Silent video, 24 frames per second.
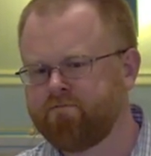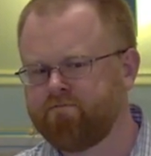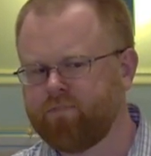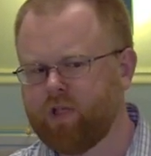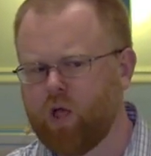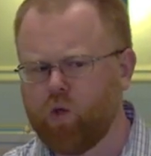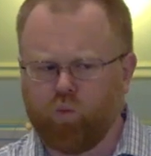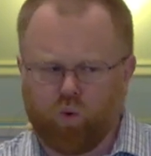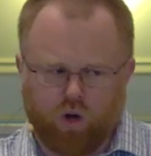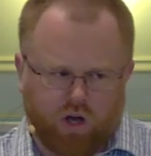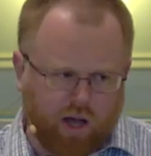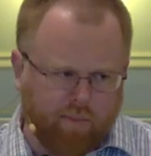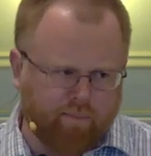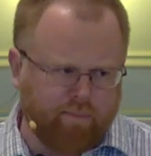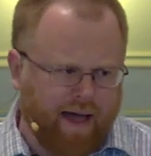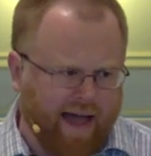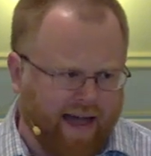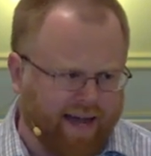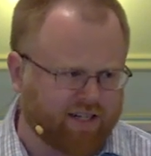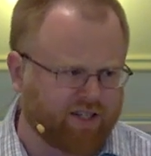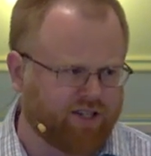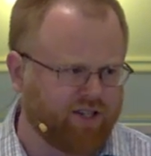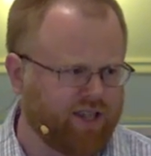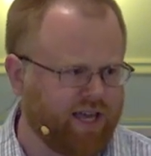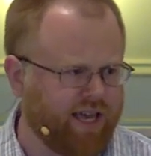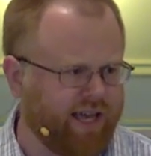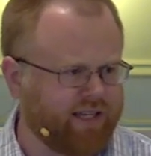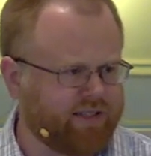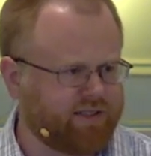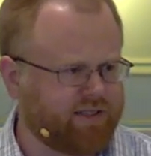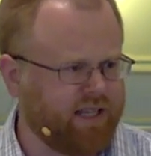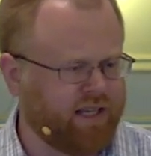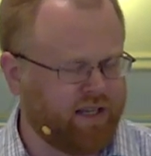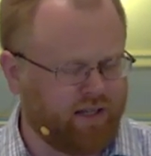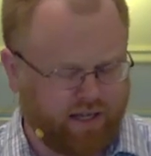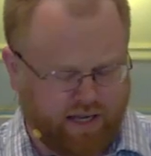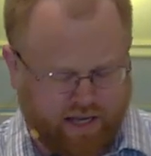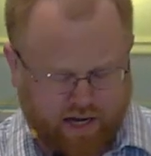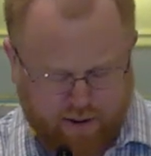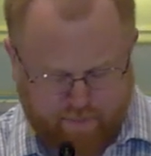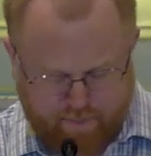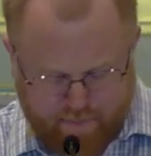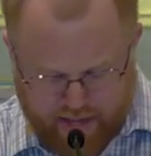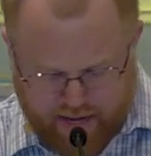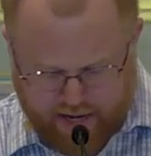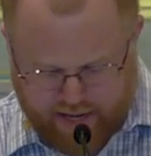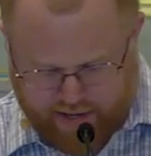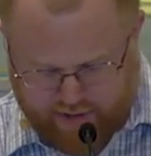And we'll come back to this in a
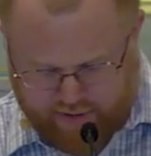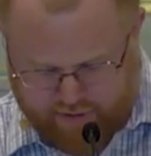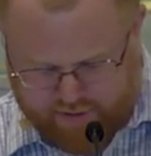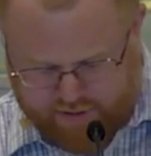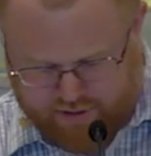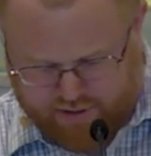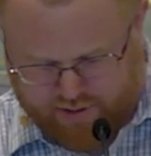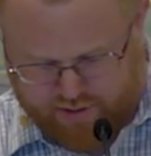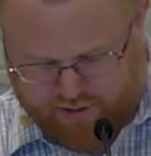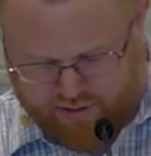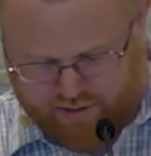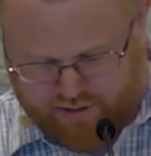minute.